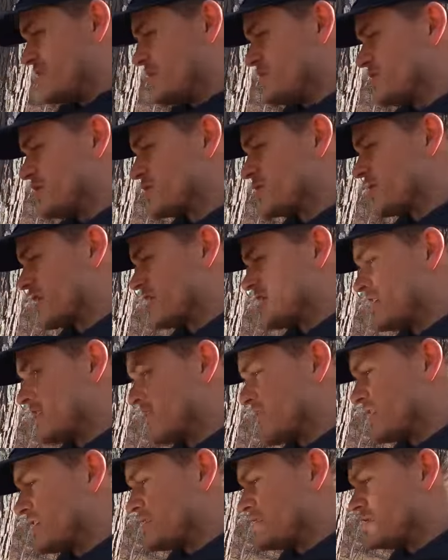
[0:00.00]
Looks like he's
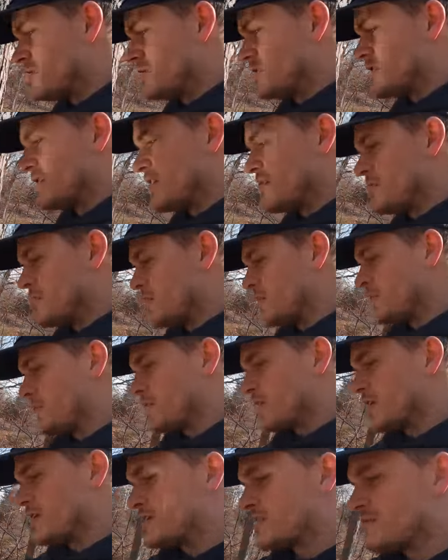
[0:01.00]
taking it to this kid.
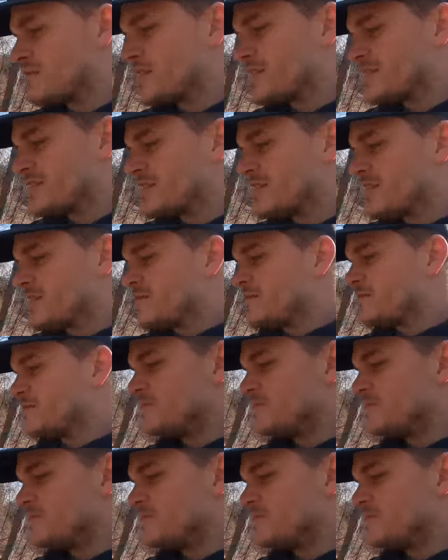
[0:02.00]
Hopefully he doesn't mess it up.